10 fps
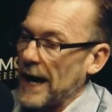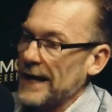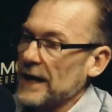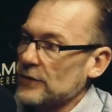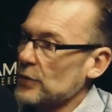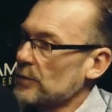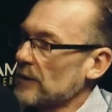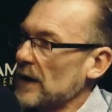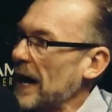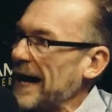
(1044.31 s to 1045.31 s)
I got to a
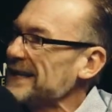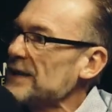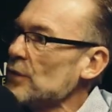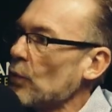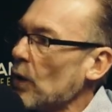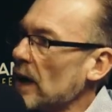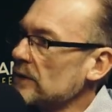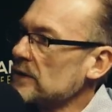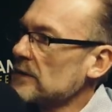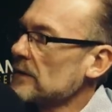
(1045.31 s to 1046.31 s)
provider, I didn't
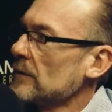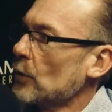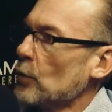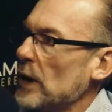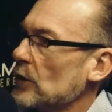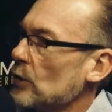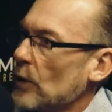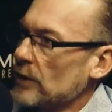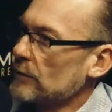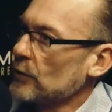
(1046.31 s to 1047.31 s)
want the weird and
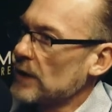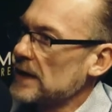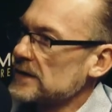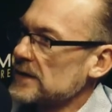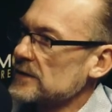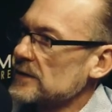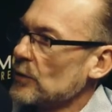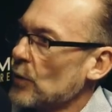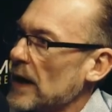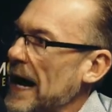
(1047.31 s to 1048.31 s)
wonderful cases.
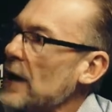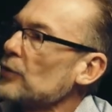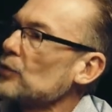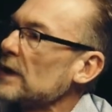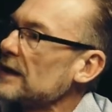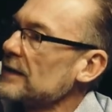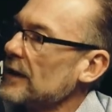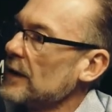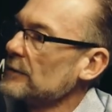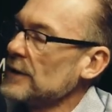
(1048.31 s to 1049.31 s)
What I really
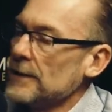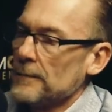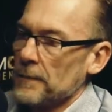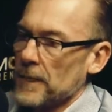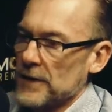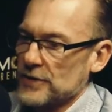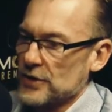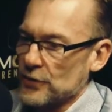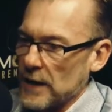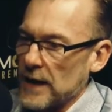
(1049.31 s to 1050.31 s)
loved is the
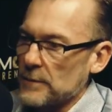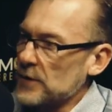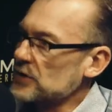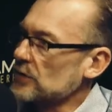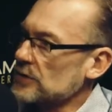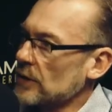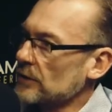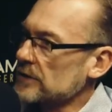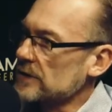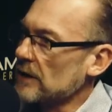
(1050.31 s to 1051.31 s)
straight ahead
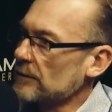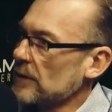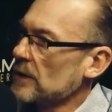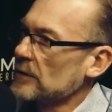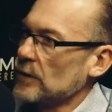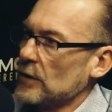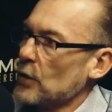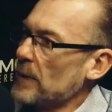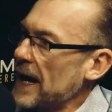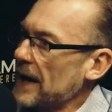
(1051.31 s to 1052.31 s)
musculoskeletal stuff the
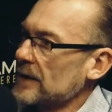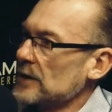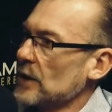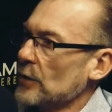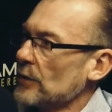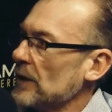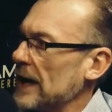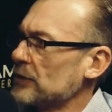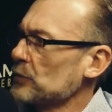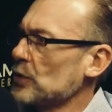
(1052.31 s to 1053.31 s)
low back, you know,
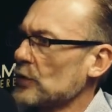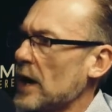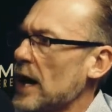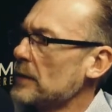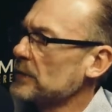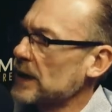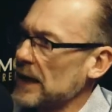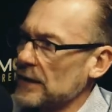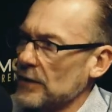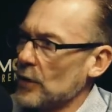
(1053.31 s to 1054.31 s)
not the real
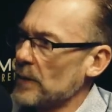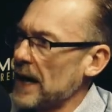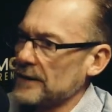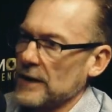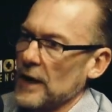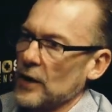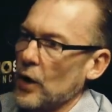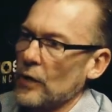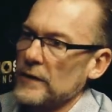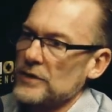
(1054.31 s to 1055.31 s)
complicated low back that had
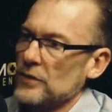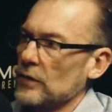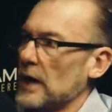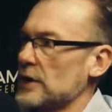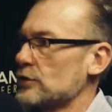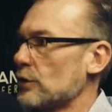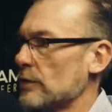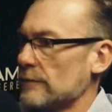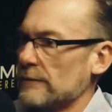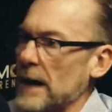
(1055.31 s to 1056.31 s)
all these neurological
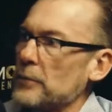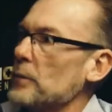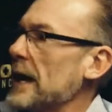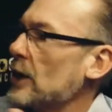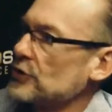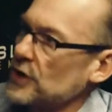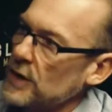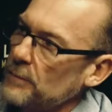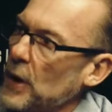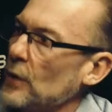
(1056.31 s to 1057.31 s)
or fibromyalgic
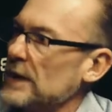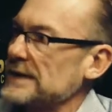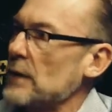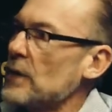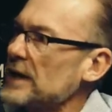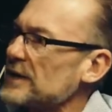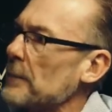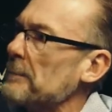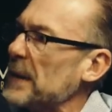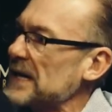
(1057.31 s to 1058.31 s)
components. I wanted the
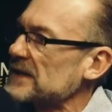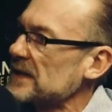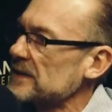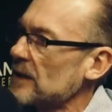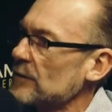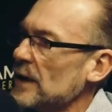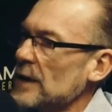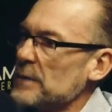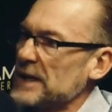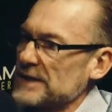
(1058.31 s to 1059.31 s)
basic stuff
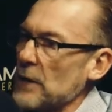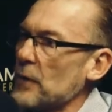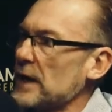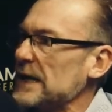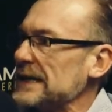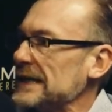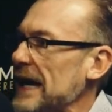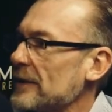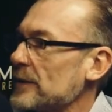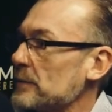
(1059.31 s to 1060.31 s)
because I wanted to
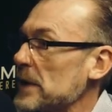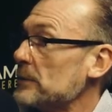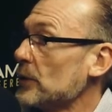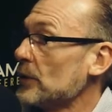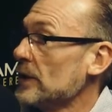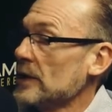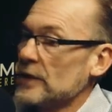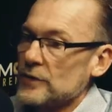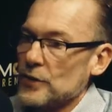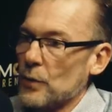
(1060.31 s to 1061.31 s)
get the people
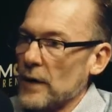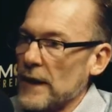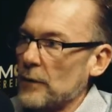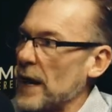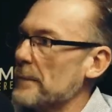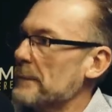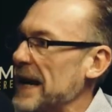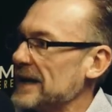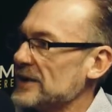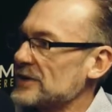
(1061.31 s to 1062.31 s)
to where they were at
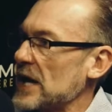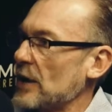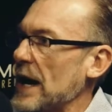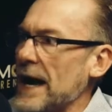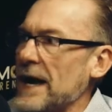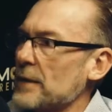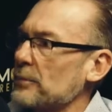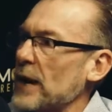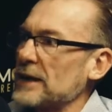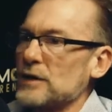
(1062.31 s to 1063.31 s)
maintenance care. I had a
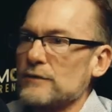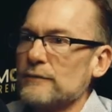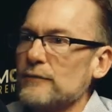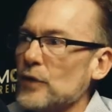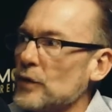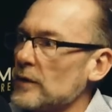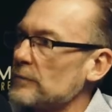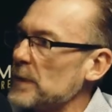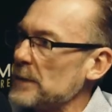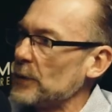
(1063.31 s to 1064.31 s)
practice full
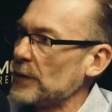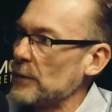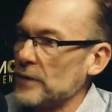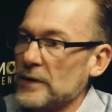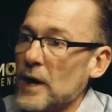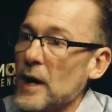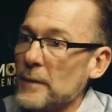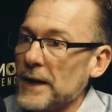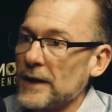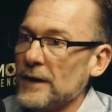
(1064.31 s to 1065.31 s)
of people that would
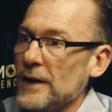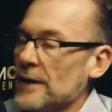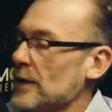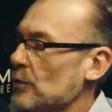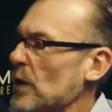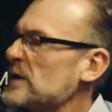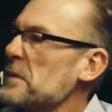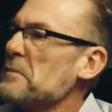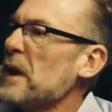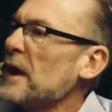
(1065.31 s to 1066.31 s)
come in once
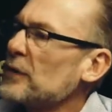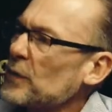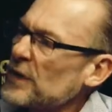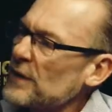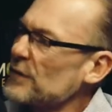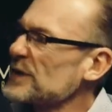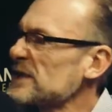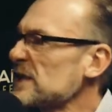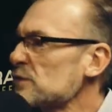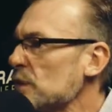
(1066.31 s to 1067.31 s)
a month, once every
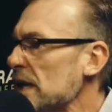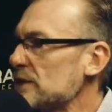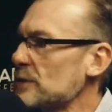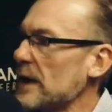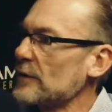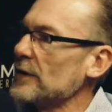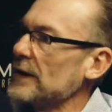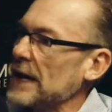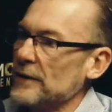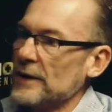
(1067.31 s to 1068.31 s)
six weeks, whatever.
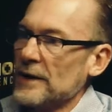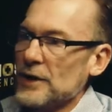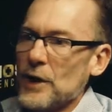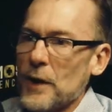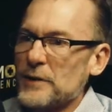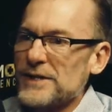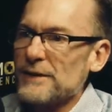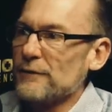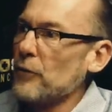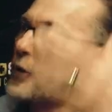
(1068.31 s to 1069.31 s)
And, and, you know, I'd
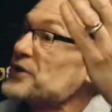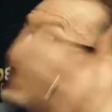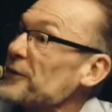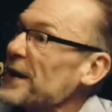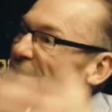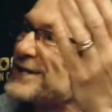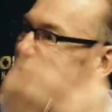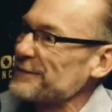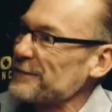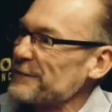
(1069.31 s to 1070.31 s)
see four
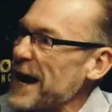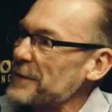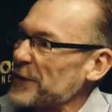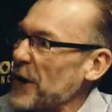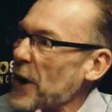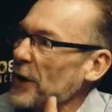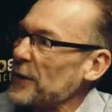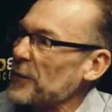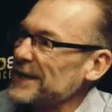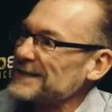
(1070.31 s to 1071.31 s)
generations of a family
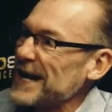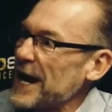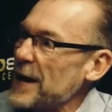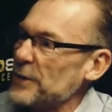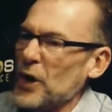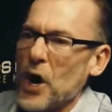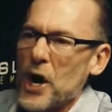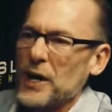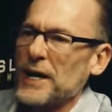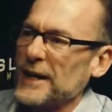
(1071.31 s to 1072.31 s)
all at one time and
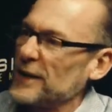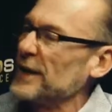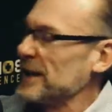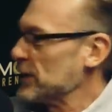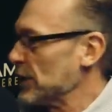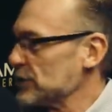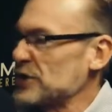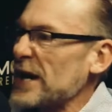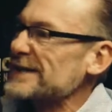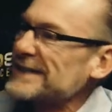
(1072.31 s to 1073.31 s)
hugging and
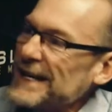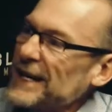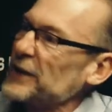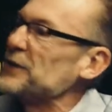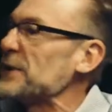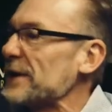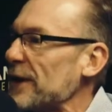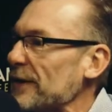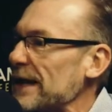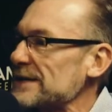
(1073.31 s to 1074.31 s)
adjusting and doing
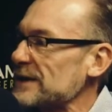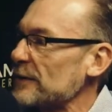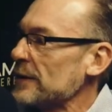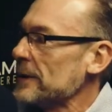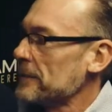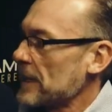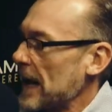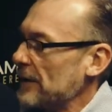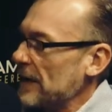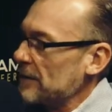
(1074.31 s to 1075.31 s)
all that stuff.
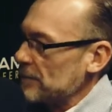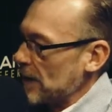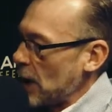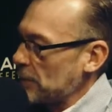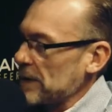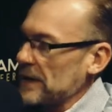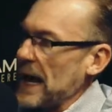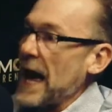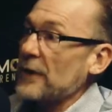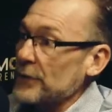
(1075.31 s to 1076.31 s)
And then
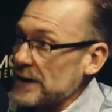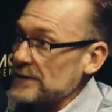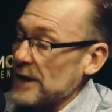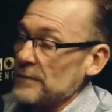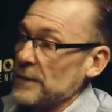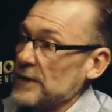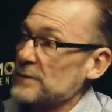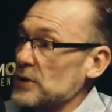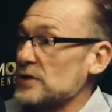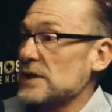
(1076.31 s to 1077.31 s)
helping athletes. I, my
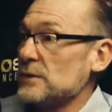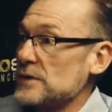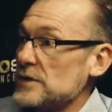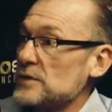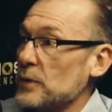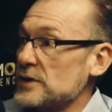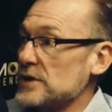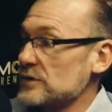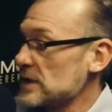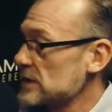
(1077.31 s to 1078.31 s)
specialty was in sports
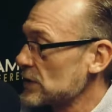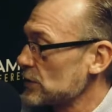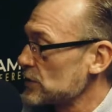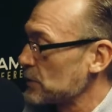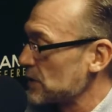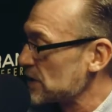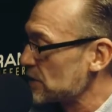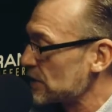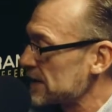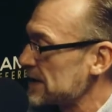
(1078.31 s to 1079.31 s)
injuries. So, sports
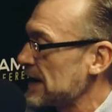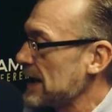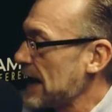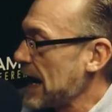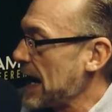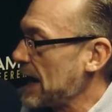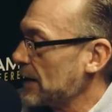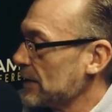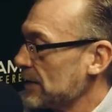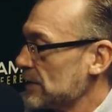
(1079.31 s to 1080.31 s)
injuries
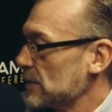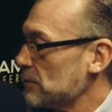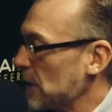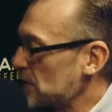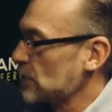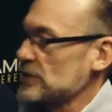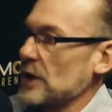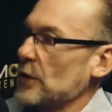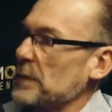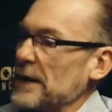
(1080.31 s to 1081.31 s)
and
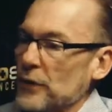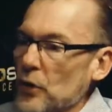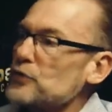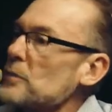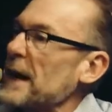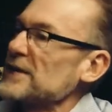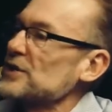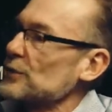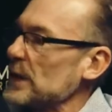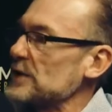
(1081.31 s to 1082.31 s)
musculoskeletal pain. Those were my
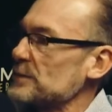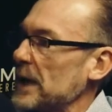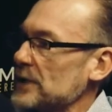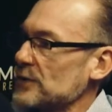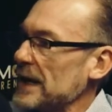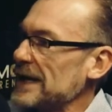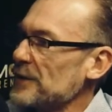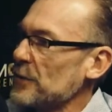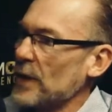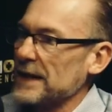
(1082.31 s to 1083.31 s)
sweet spots, right? I
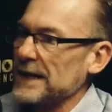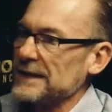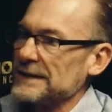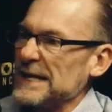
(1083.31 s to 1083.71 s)
didn't want to get